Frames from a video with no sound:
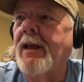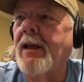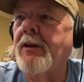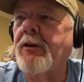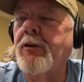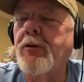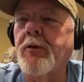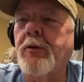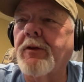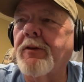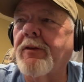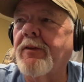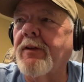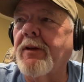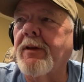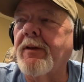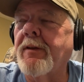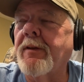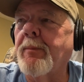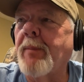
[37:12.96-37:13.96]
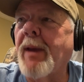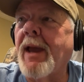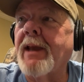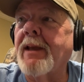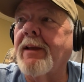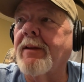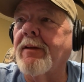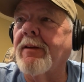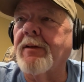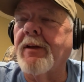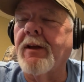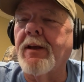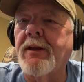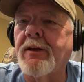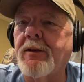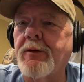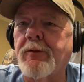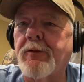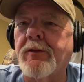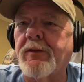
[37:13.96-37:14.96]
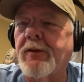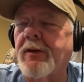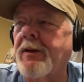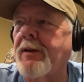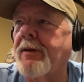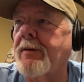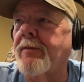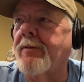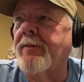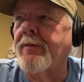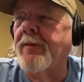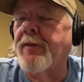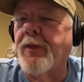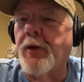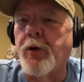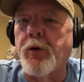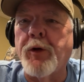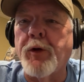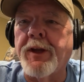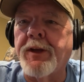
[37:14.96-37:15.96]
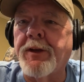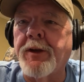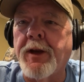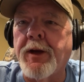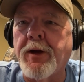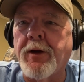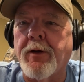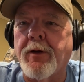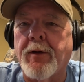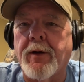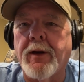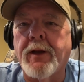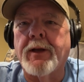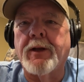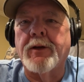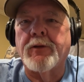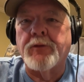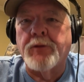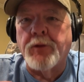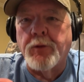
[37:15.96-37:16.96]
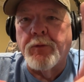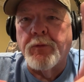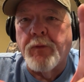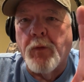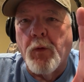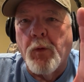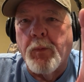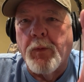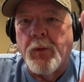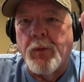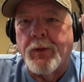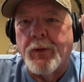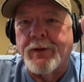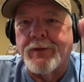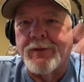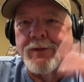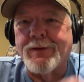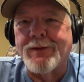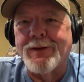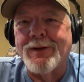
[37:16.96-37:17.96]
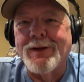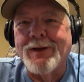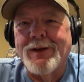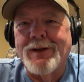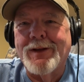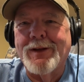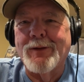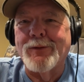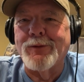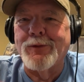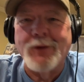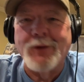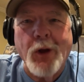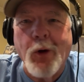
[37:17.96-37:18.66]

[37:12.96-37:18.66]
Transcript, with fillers: And you could see, back in the day, you'd see 30 deer and then 2 4-points because